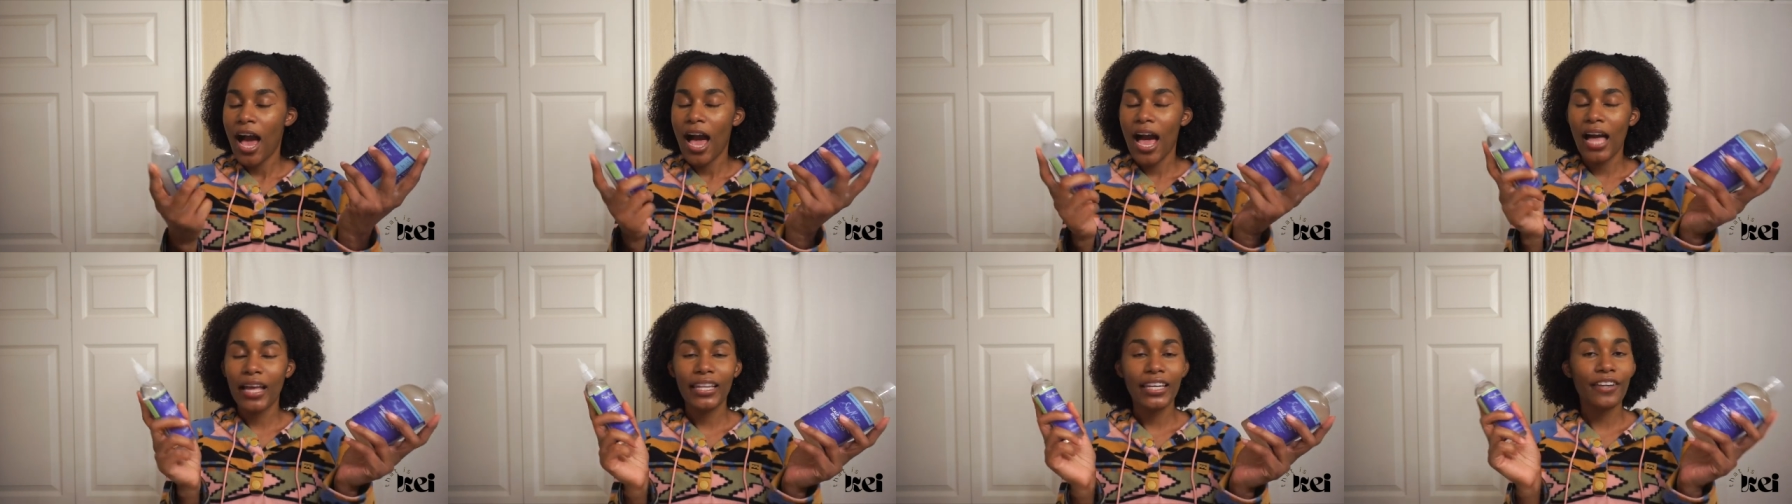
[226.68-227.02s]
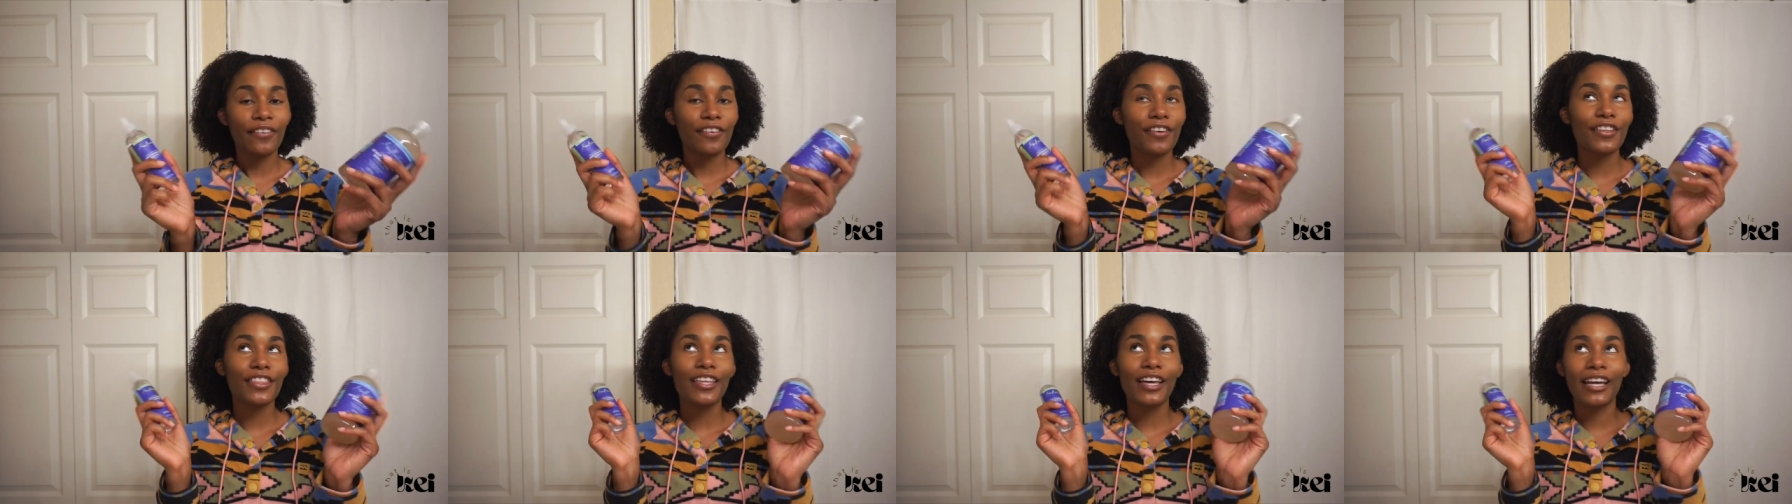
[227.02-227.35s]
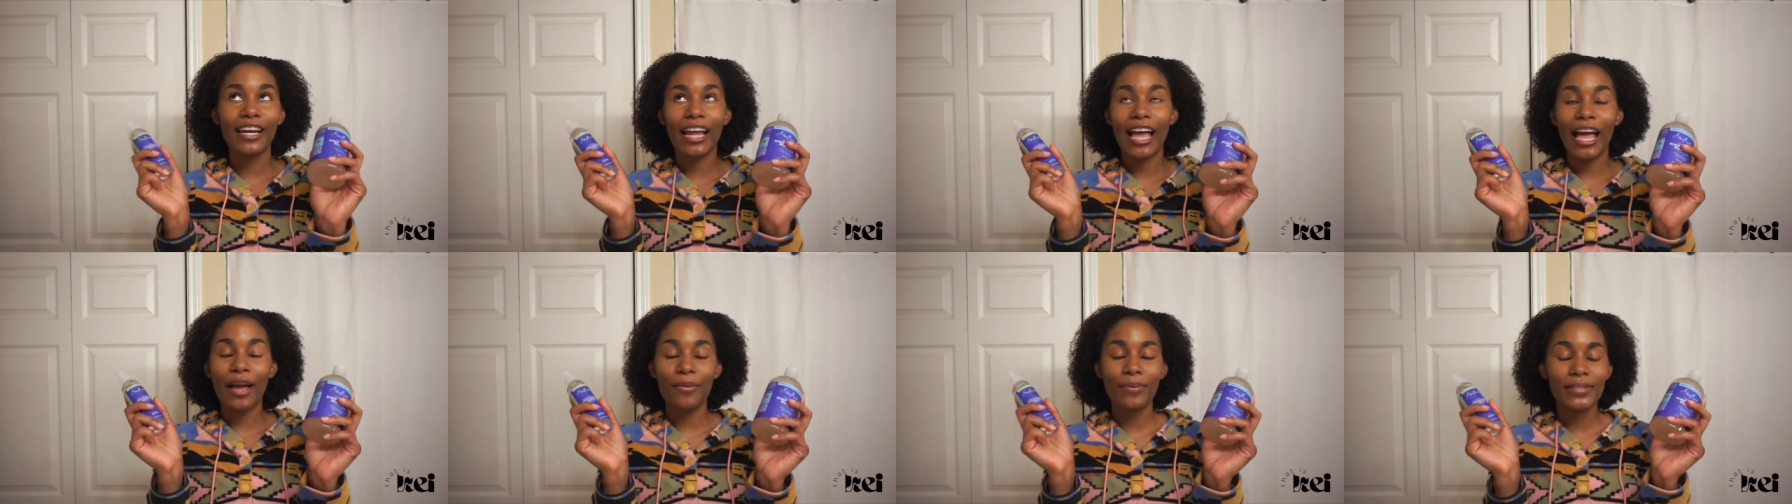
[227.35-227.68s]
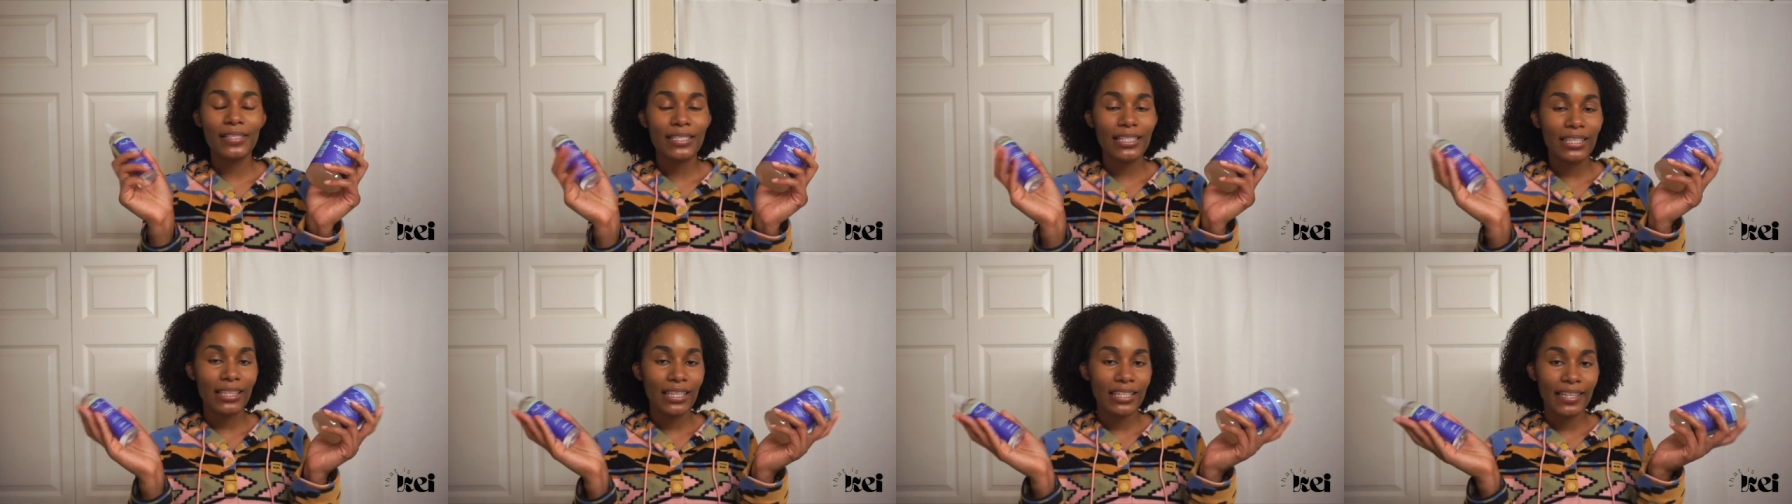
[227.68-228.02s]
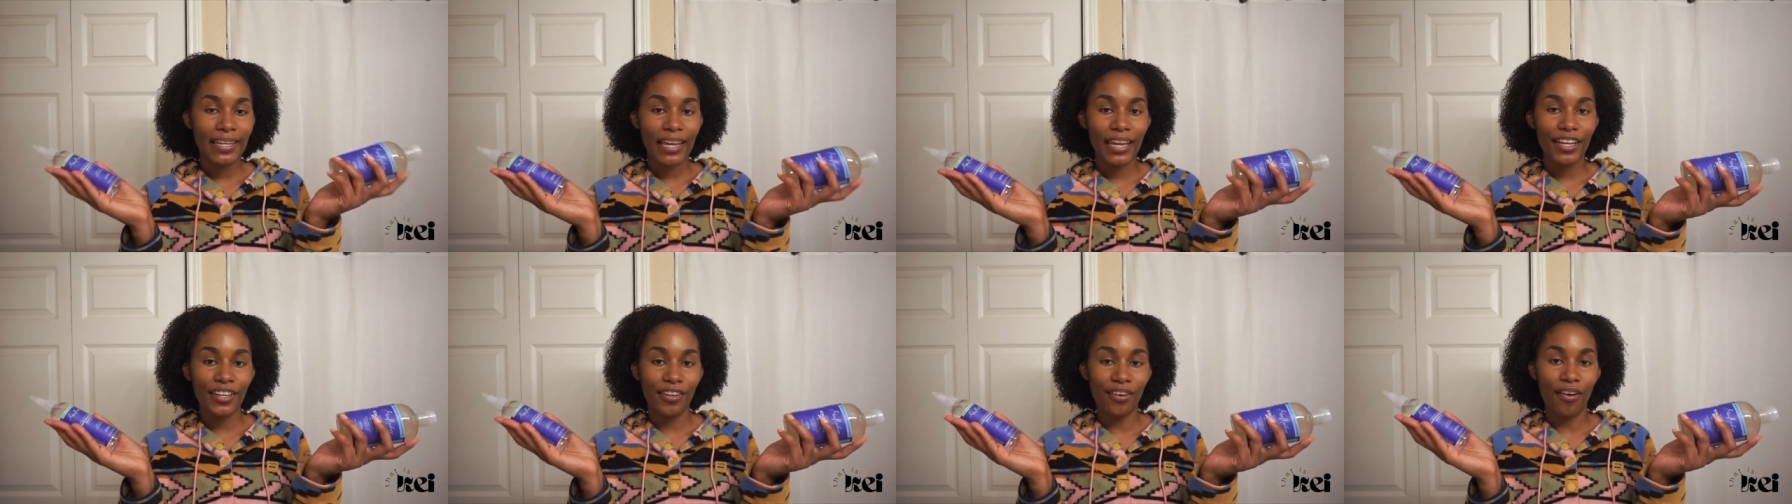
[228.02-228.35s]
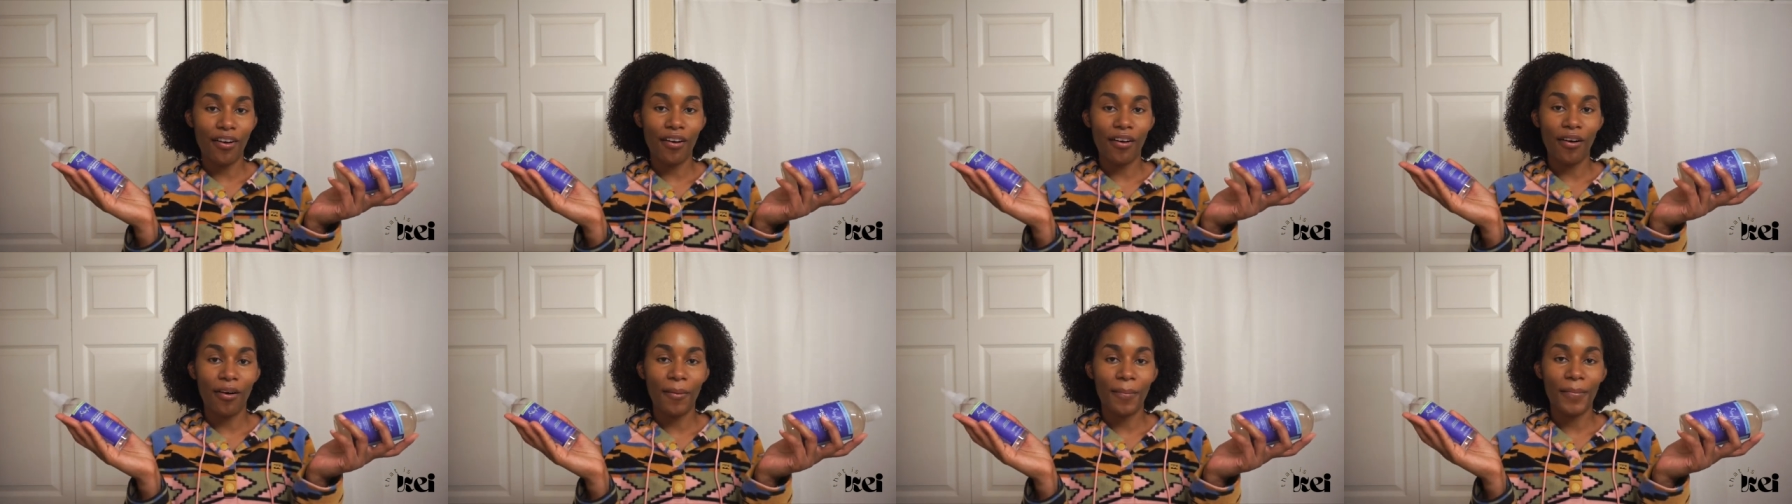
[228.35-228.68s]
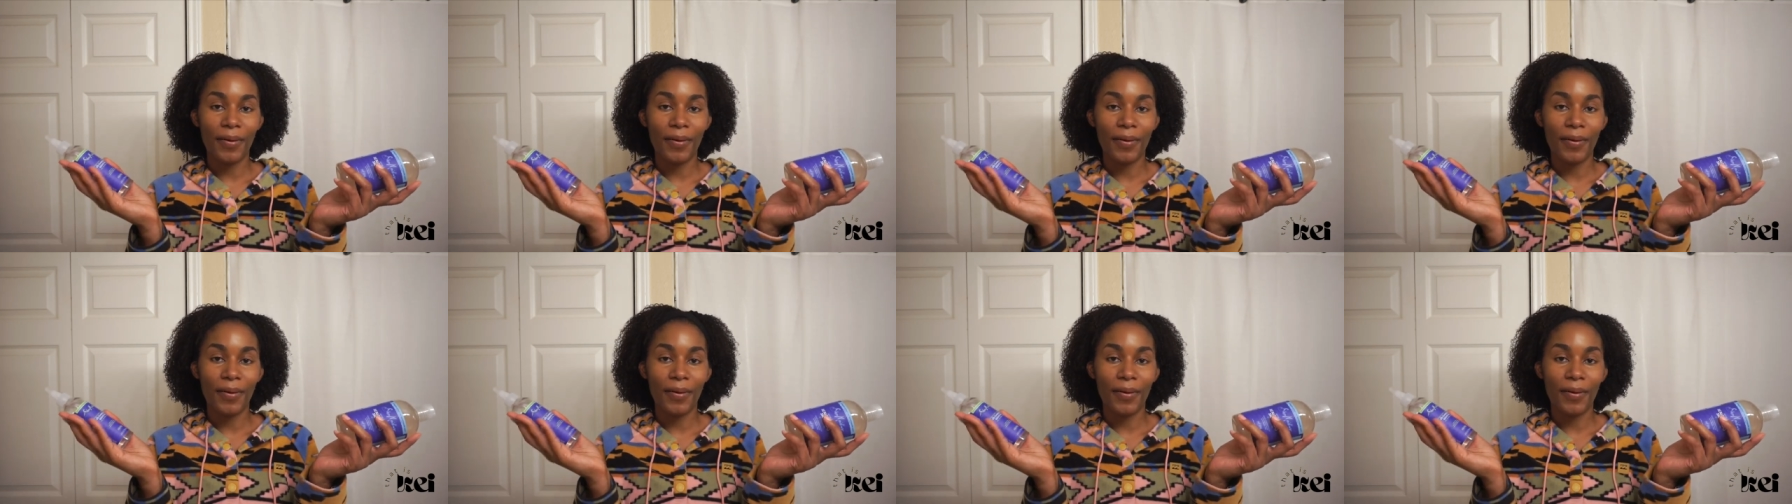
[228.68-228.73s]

I never thought I would see the day, y'all,